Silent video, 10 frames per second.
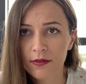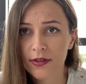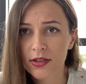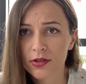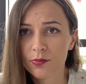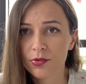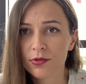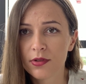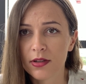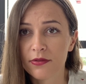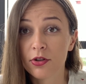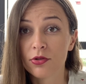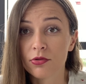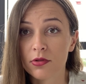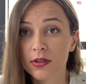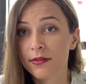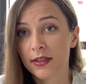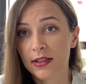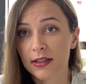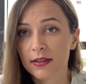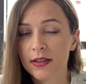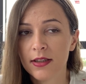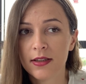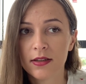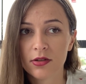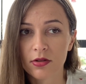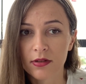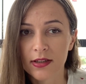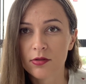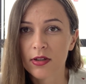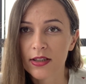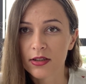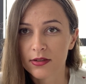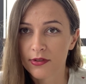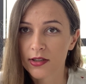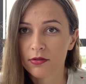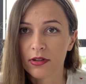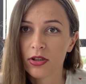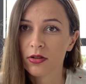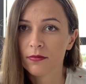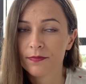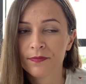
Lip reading: fashion, beauty, photo shoots, stuff like that. So that's why there is fluctuation,